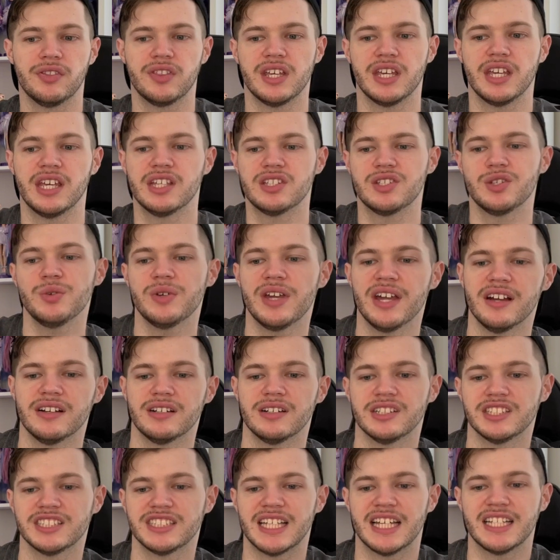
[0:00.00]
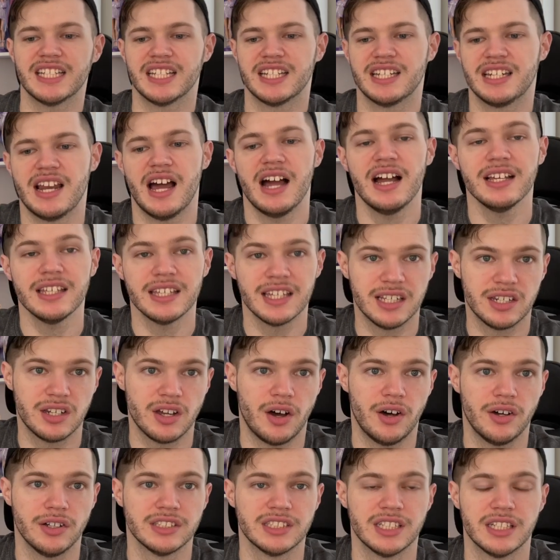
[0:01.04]
the two characters that did not get
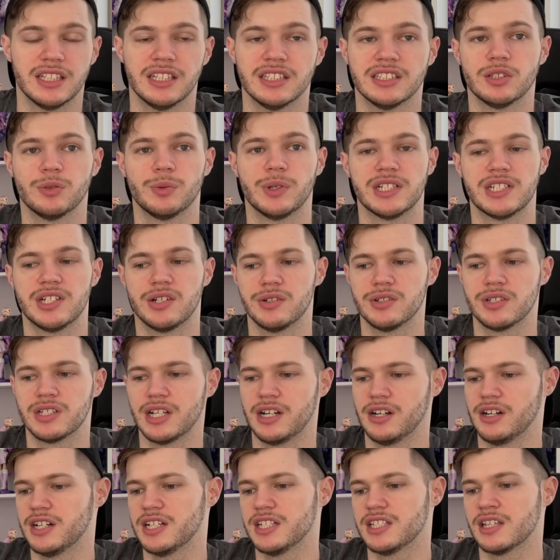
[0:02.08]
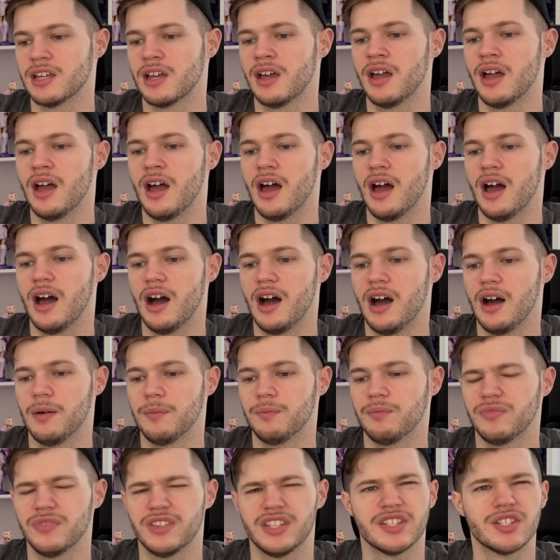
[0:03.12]
dolls in this original series.
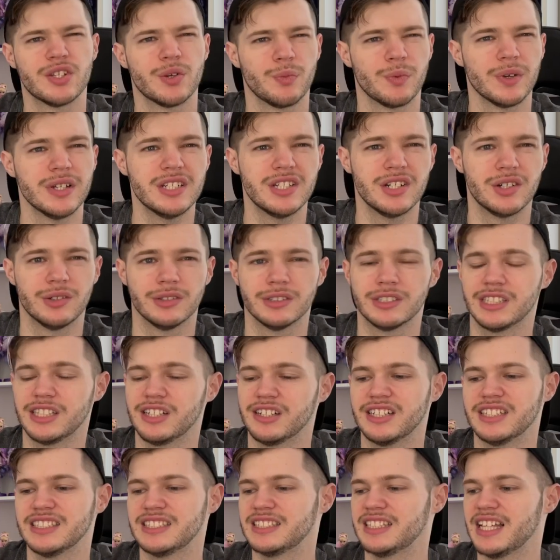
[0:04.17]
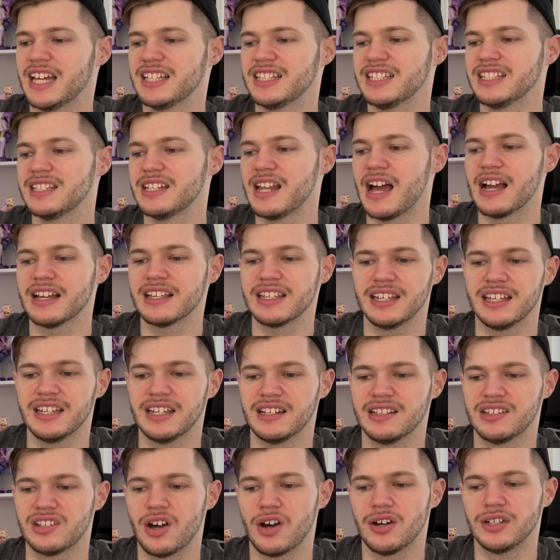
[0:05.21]
This original series that did not
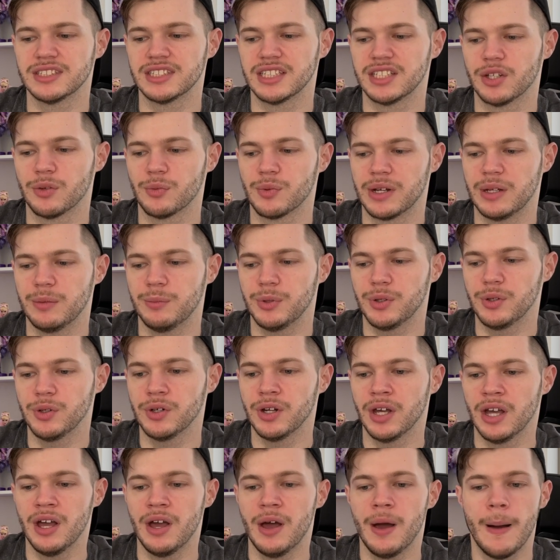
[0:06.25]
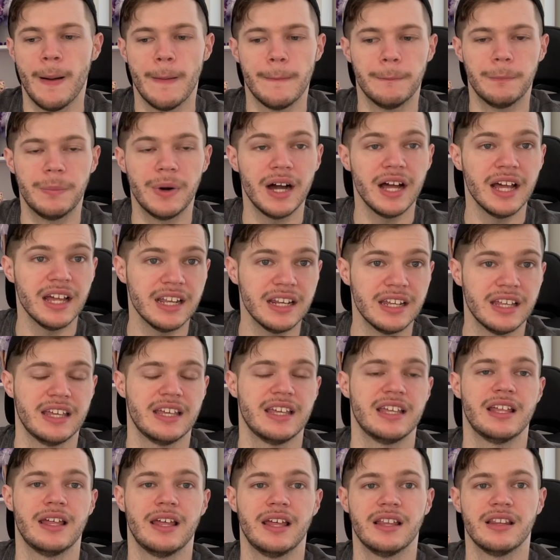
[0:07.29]
get dolls in the reboot. But
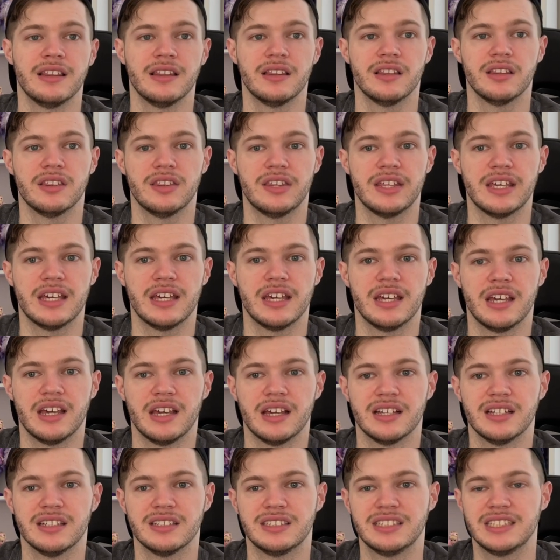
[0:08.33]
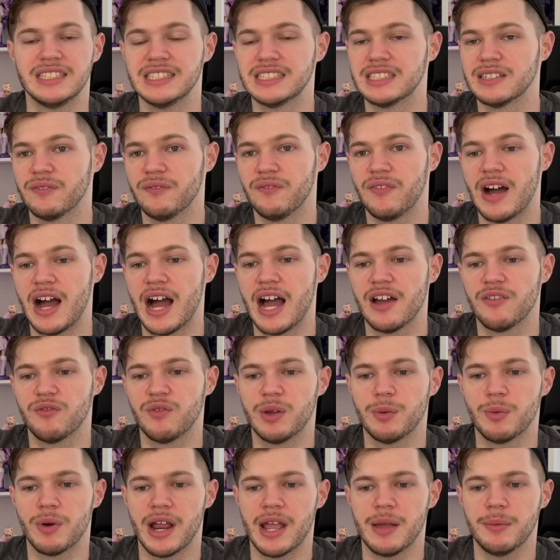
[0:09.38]
in the season 5, we
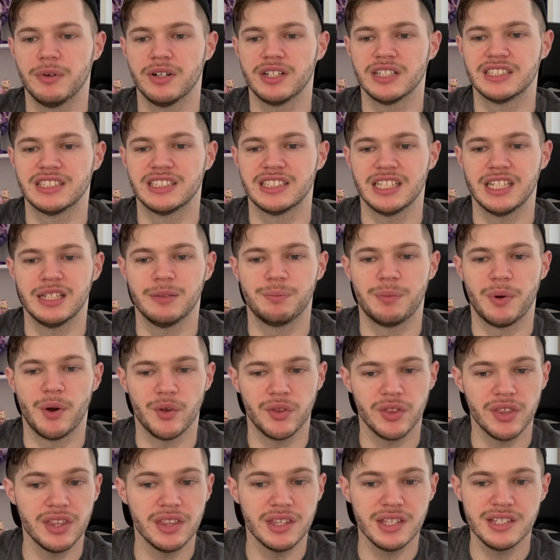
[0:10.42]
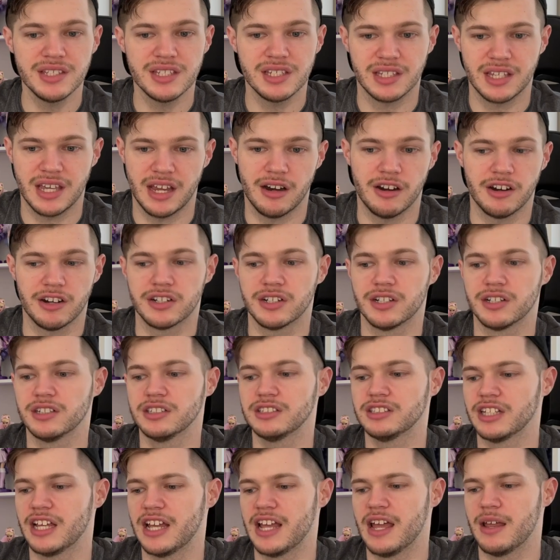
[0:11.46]
were able to see both of these
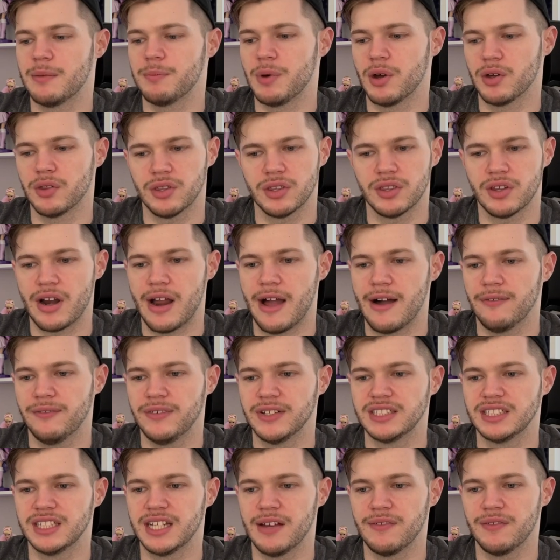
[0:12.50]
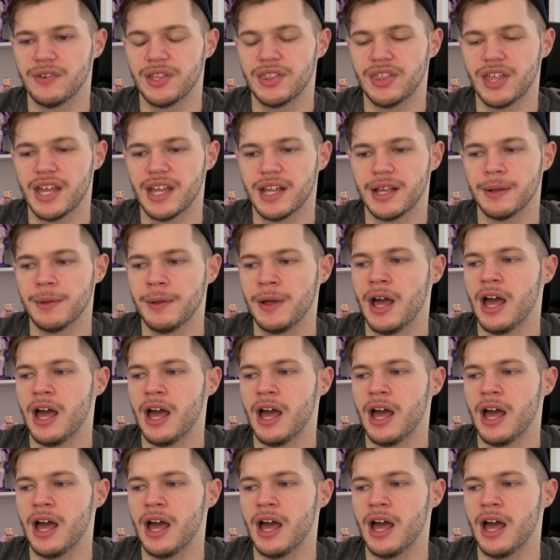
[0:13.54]
characters and both of their outfits and everything.